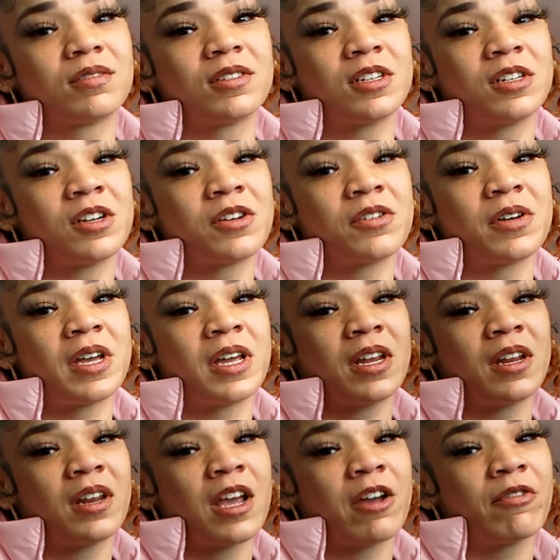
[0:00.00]
you know,
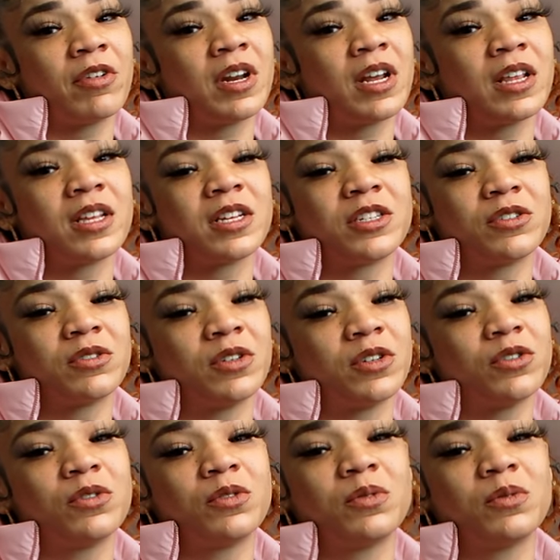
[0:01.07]
and every day that you
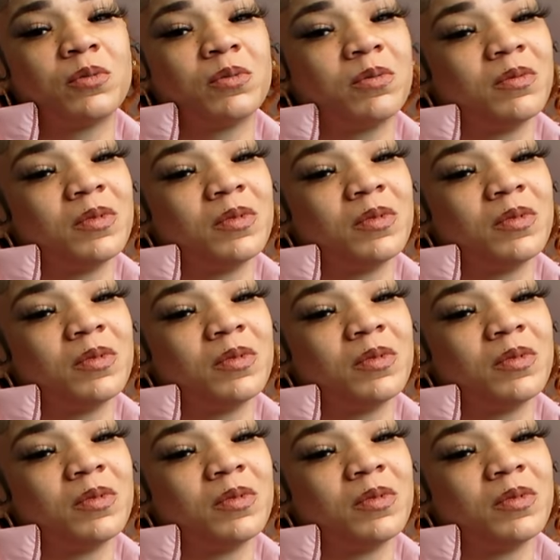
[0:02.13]
do